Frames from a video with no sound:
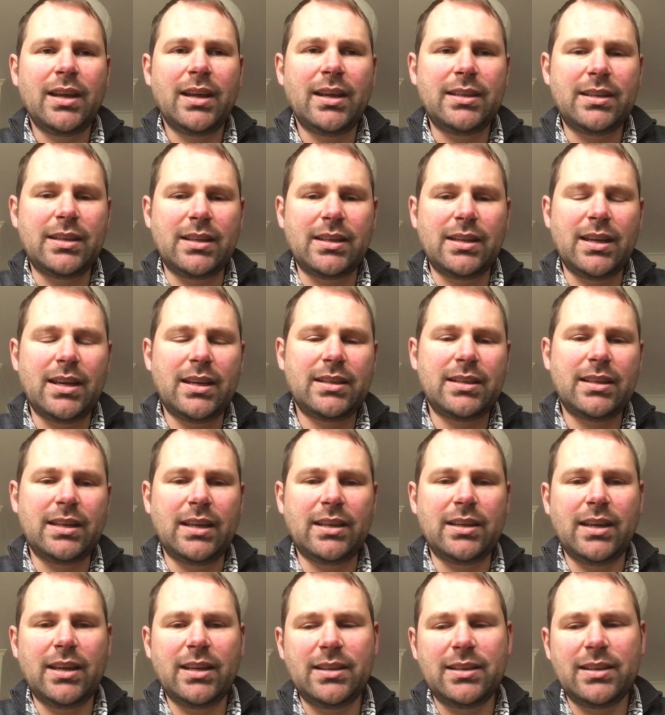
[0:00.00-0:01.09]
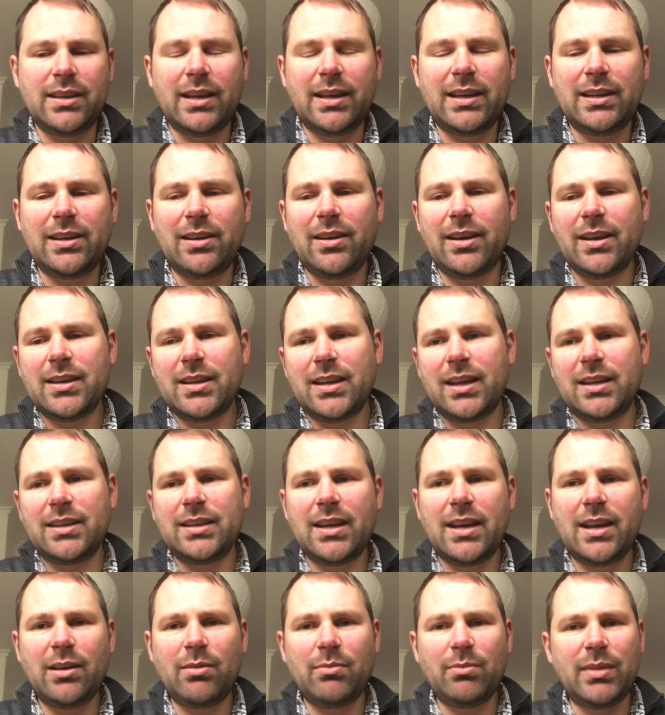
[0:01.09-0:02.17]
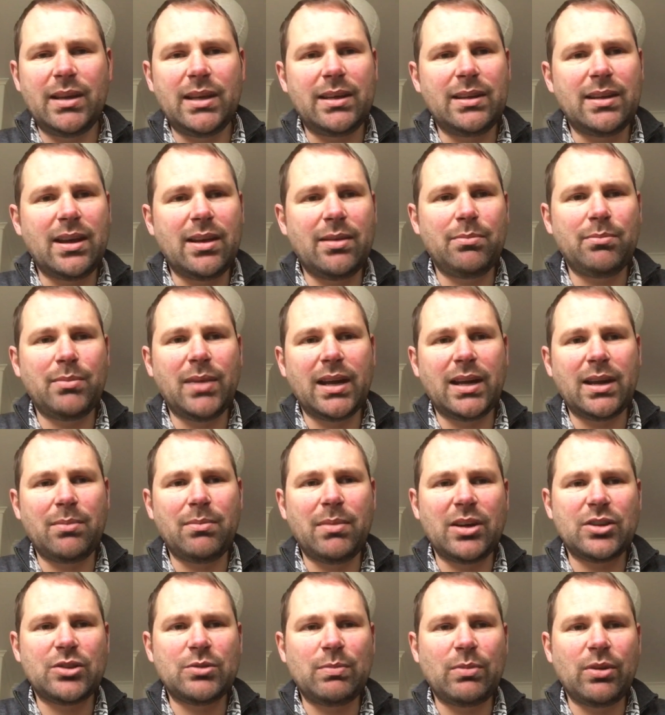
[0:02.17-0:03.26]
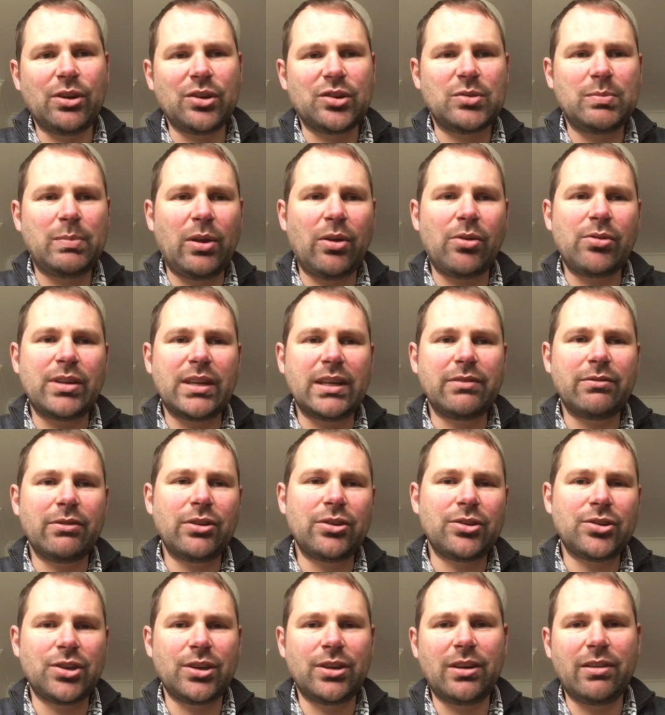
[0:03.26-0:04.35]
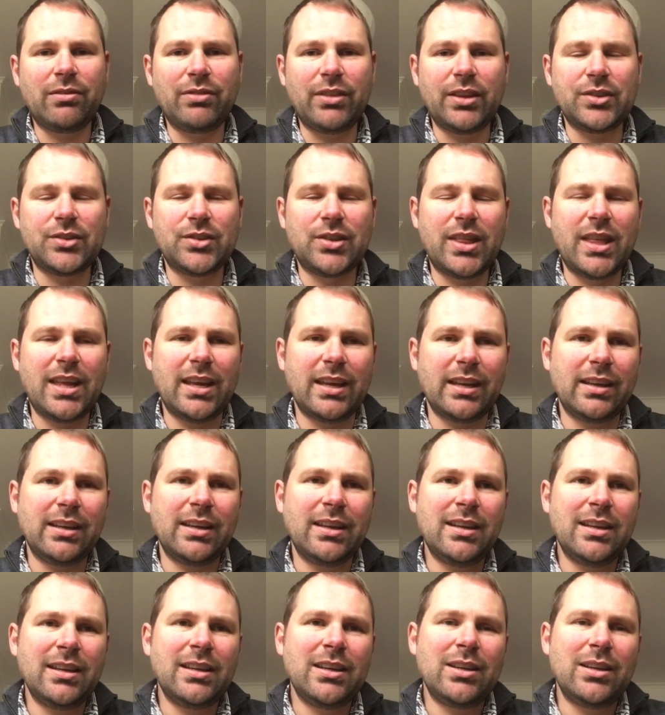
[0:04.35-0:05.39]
Hey, AI, can you help me make a much more explodey version of this thing?